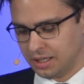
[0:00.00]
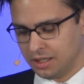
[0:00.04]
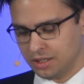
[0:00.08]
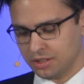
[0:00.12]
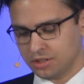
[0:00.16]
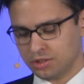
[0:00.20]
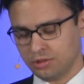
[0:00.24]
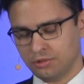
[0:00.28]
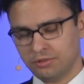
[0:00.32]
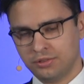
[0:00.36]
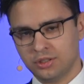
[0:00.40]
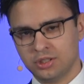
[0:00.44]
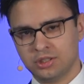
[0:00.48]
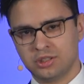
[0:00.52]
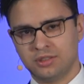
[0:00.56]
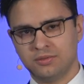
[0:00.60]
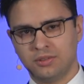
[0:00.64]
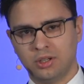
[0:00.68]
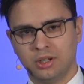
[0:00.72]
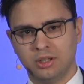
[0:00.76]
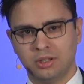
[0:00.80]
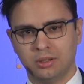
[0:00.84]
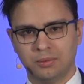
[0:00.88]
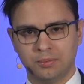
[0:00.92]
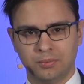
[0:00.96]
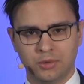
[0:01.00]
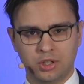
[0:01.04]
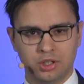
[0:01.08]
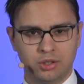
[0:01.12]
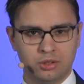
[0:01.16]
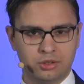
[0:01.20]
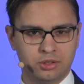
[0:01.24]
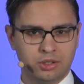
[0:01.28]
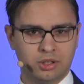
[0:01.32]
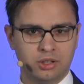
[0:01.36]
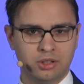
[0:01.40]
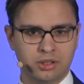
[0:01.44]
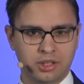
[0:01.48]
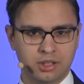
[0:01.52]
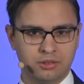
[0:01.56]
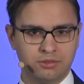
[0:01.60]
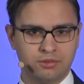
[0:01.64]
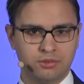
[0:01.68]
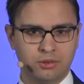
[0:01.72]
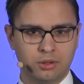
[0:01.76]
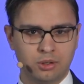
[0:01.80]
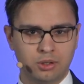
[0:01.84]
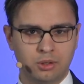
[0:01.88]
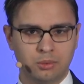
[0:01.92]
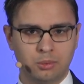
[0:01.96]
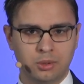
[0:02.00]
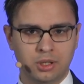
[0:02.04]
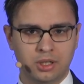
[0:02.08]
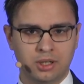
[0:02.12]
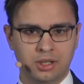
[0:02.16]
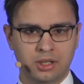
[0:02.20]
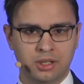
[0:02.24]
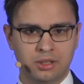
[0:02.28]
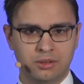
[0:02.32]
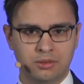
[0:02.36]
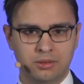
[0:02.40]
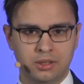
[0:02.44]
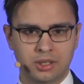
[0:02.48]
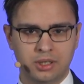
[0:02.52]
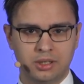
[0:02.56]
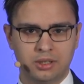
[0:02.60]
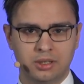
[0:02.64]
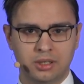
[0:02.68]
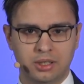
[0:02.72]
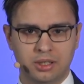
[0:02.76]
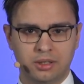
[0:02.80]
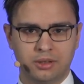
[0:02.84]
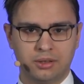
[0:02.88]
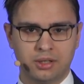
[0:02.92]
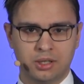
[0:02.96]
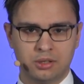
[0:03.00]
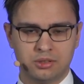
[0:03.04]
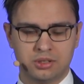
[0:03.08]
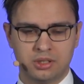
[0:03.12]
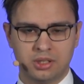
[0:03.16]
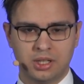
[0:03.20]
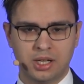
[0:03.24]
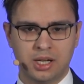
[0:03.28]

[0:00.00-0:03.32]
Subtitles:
So first of all, your target for 100,000